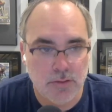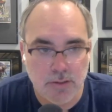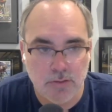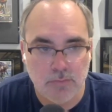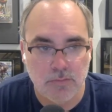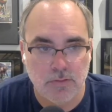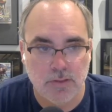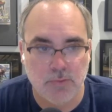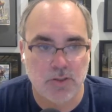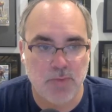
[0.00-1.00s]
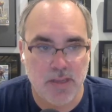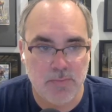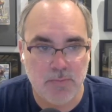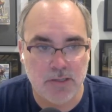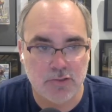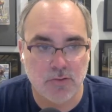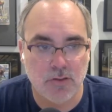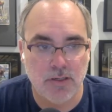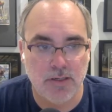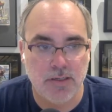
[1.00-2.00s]
You know, like with the baby
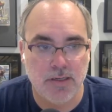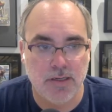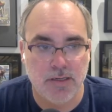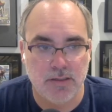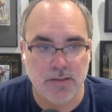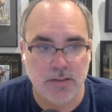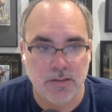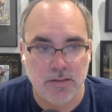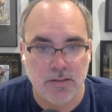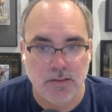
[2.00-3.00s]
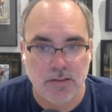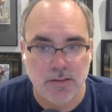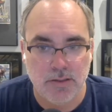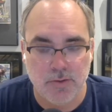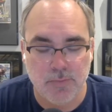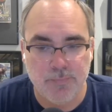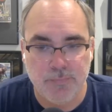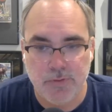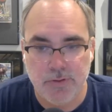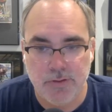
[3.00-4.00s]
Metroid and you know
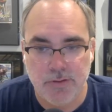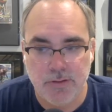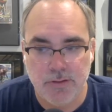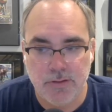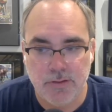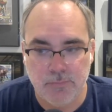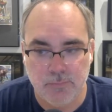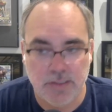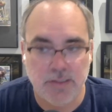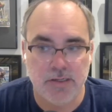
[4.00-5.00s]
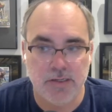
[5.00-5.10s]
Ridley